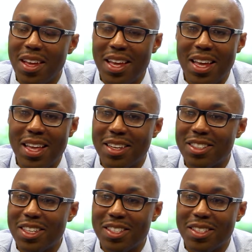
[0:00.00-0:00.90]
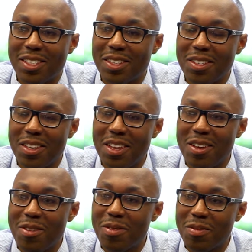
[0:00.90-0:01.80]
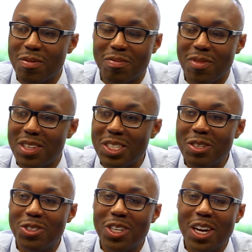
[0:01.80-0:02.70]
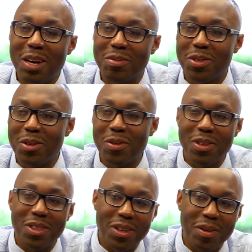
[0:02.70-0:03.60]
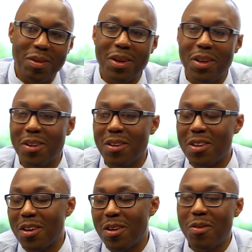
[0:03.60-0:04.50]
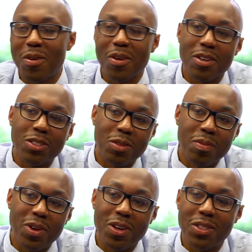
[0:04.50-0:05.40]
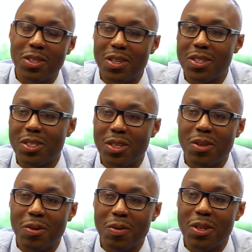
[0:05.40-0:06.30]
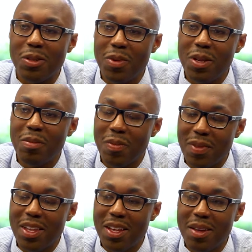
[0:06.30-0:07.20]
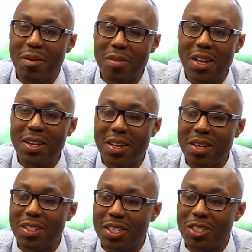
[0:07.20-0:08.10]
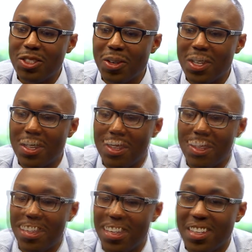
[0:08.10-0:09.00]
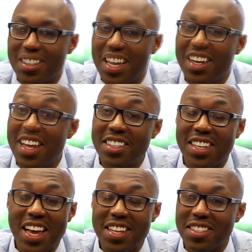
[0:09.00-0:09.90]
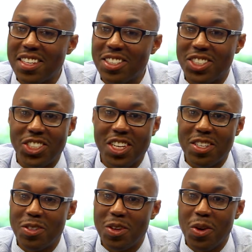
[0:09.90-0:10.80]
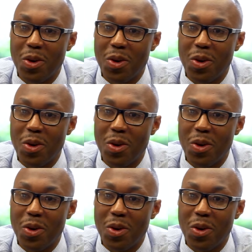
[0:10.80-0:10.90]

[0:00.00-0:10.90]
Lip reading: and just, you know, it's a new job, so with the running your coworkers, your bosses, so it's been, but it's a good journey. Day-to-day task is just,